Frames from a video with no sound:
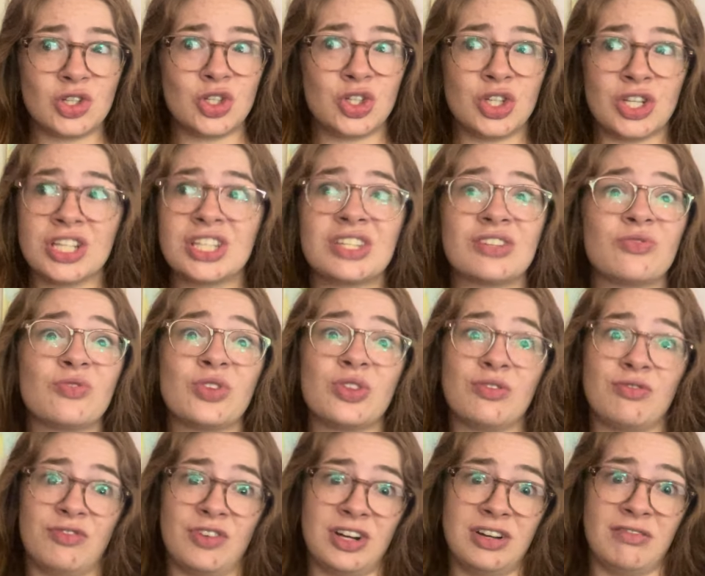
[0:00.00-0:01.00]
just for the
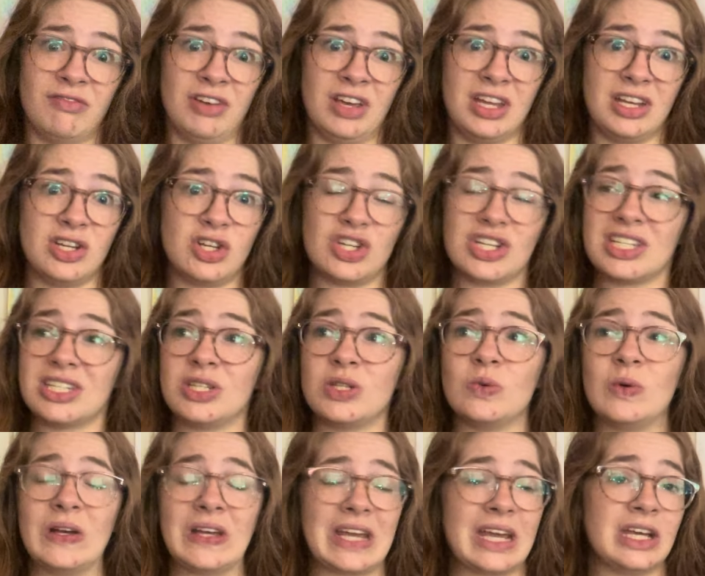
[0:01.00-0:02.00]
fun of it, just
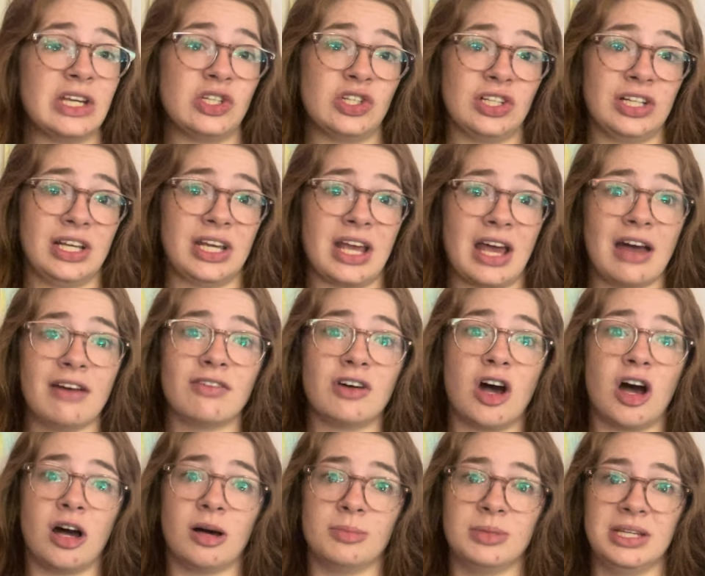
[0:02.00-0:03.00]
to occasionally have a
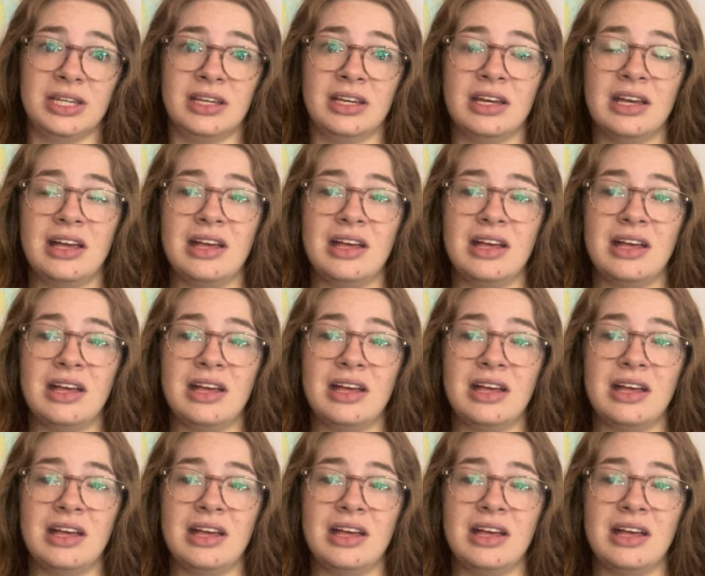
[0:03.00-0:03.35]
hobby